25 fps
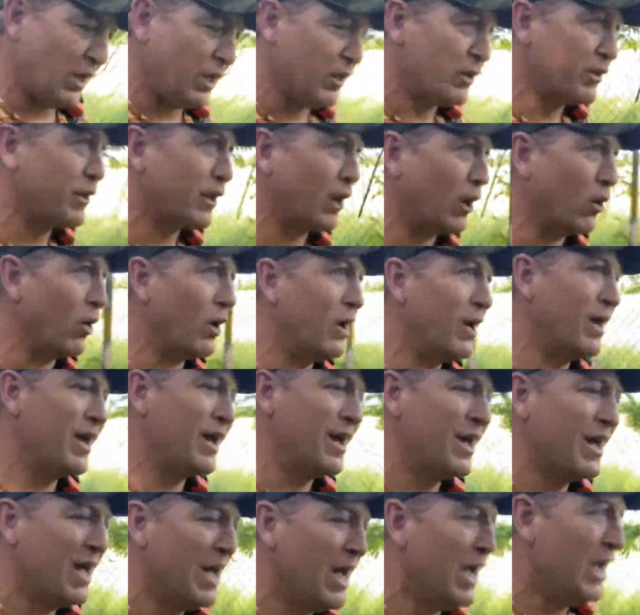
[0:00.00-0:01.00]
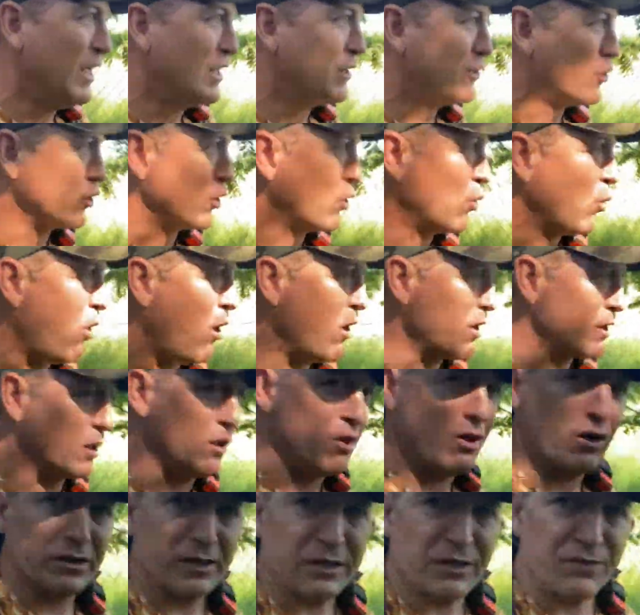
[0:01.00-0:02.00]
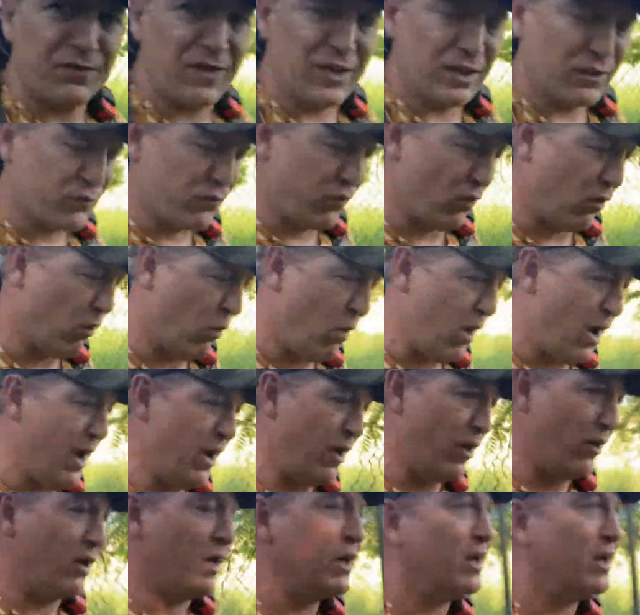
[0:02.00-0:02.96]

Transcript: So so you'll walk along this fence for a while.